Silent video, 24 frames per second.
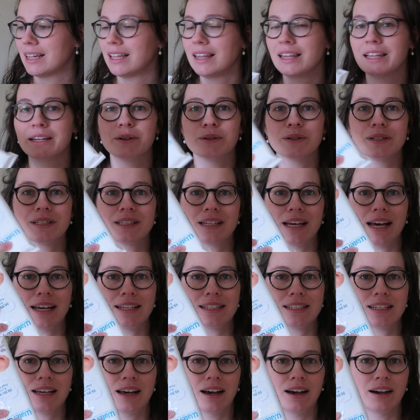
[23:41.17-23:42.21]
a little
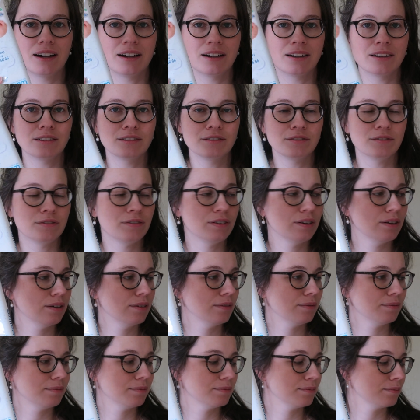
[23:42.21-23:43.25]
set of
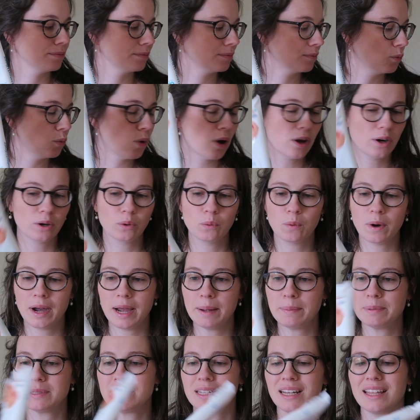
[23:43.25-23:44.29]
water
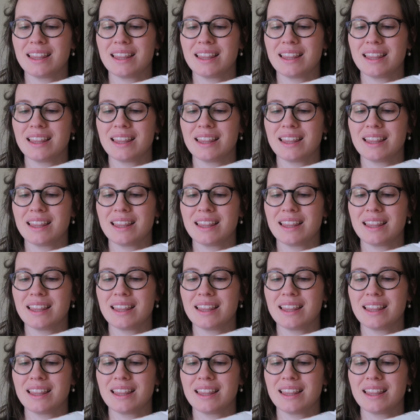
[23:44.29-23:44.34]
wipes.